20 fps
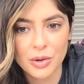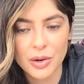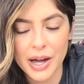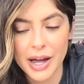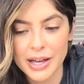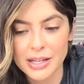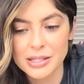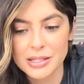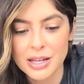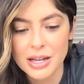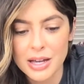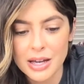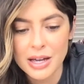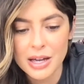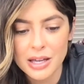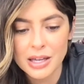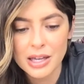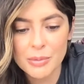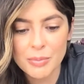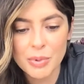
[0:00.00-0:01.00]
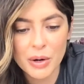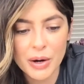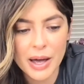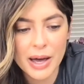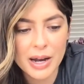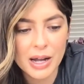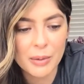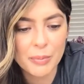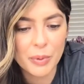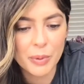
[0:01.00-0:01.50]
You guys keep your
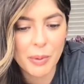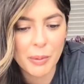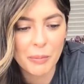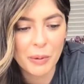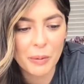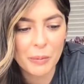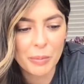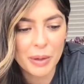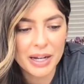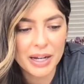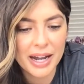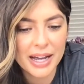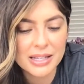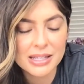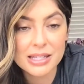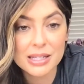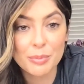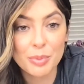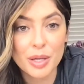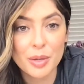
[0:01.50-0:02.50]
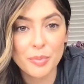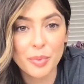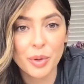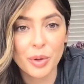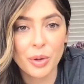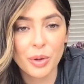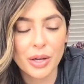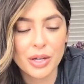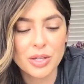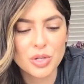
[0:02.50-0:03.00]
head up. Remember, be nice to people.